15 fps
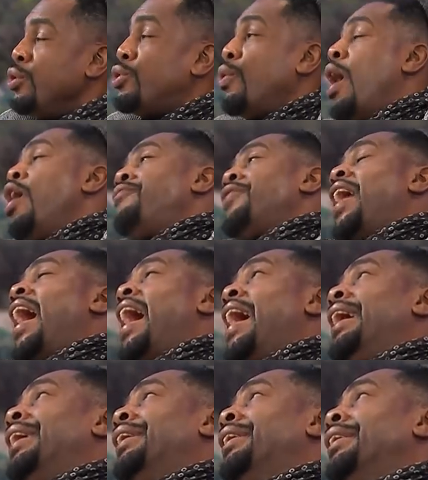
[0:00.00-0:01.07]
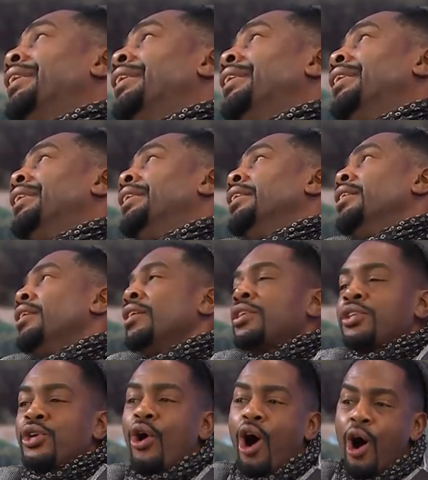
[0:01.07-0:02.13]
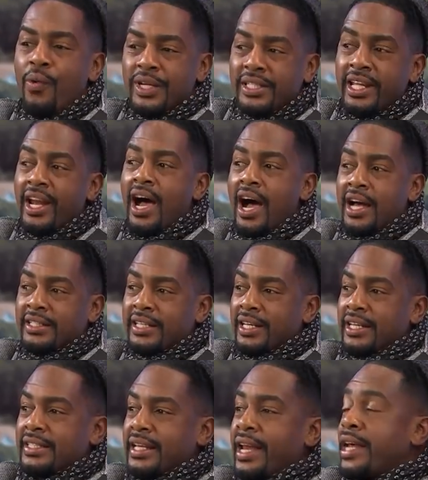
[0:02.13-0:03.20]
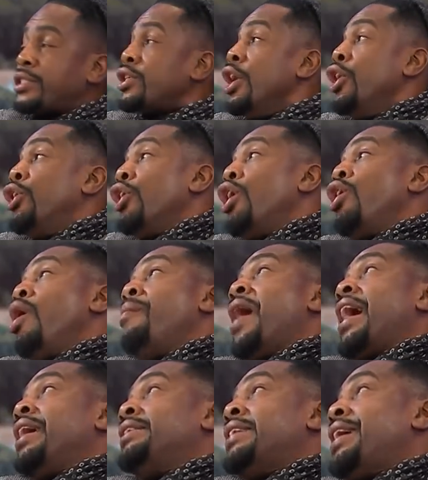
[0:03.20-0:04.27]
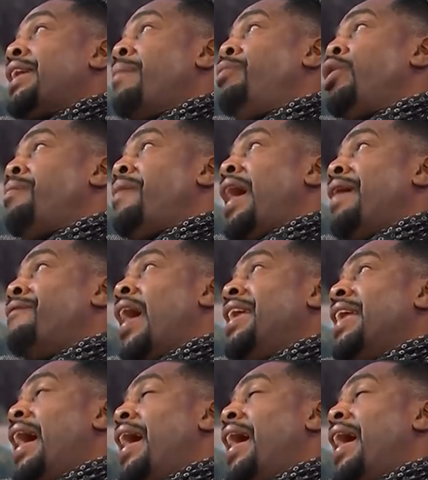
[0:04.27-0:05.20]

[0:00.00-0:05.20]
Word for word: You too old for that. Oh no. You always need an auntie to say this. Girl, go back and take that booty back right